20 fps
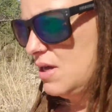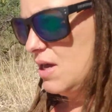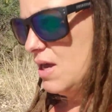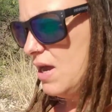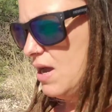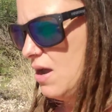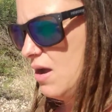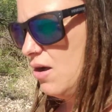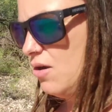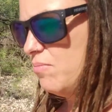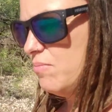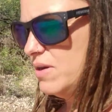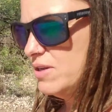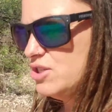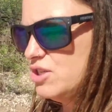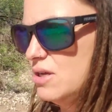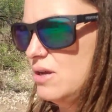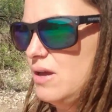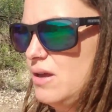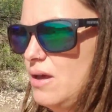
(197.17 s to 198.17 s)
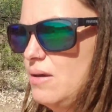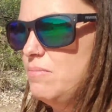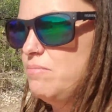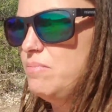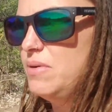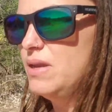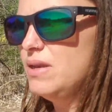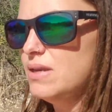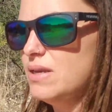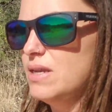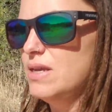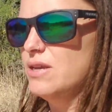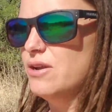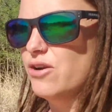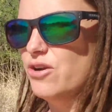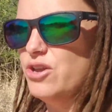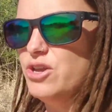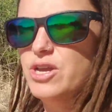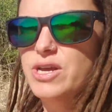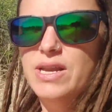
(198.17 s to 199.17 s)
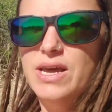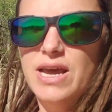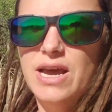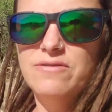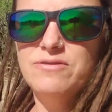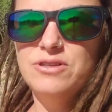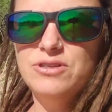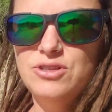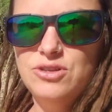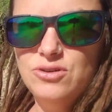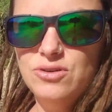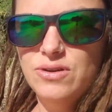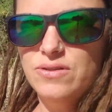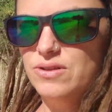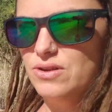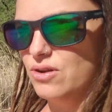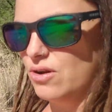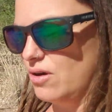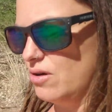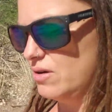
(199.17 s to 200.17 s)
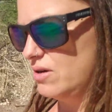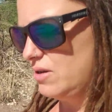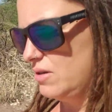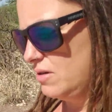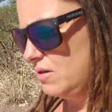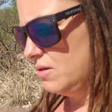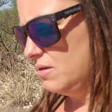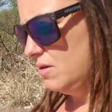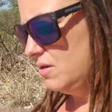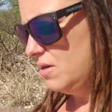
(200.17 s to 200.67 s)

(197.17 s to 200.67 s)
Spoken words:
How much amending are you going to have to do to the garden?